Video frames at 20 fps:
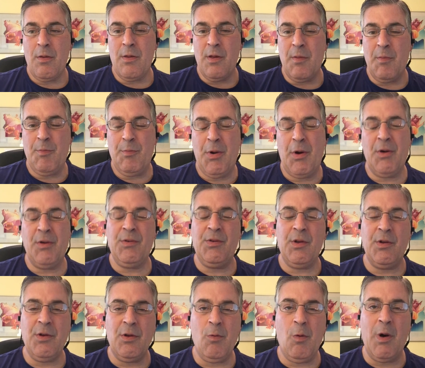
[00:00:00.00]
the
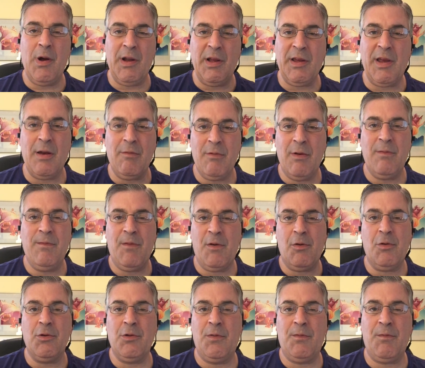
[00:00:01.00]
person you want to get
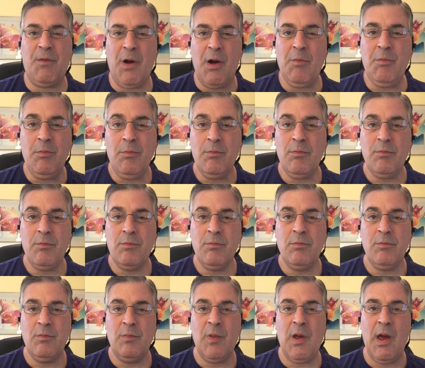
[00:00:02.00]
referrals from
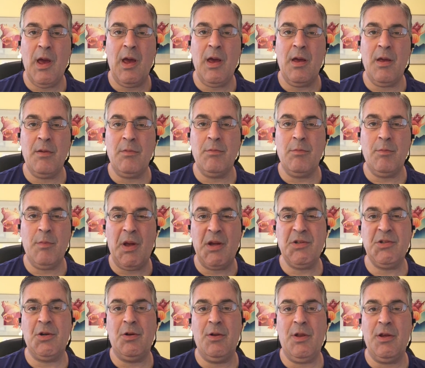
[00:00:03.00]
and
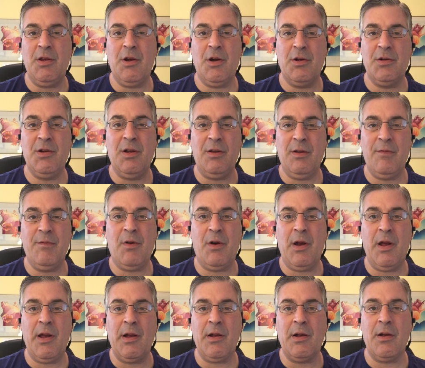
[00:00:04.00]
make sure that you're
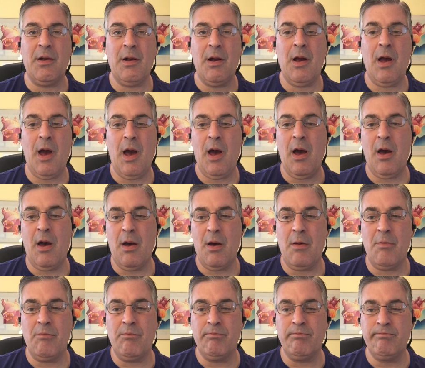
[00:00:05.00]
delivering
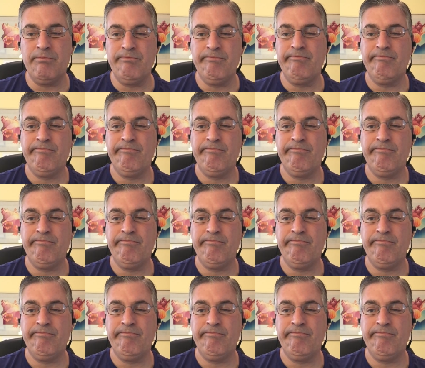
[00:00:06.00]
on